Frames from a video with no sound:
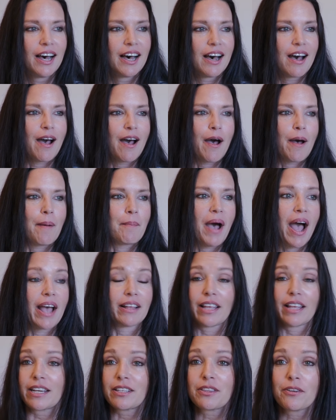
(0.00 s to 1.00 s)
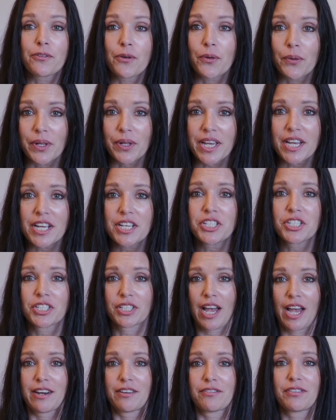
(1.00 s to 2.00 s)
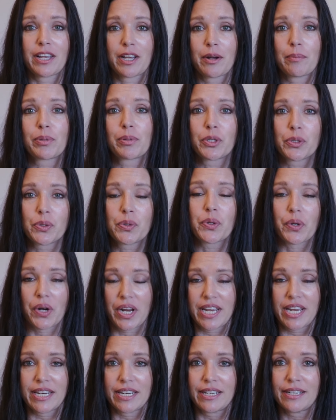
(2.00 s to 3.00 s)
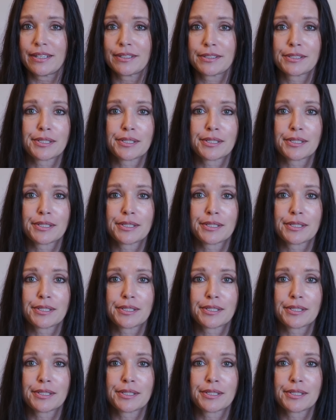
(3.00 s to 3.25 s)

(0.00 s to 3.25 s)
I like the foliage. It's kind of like a blue-green.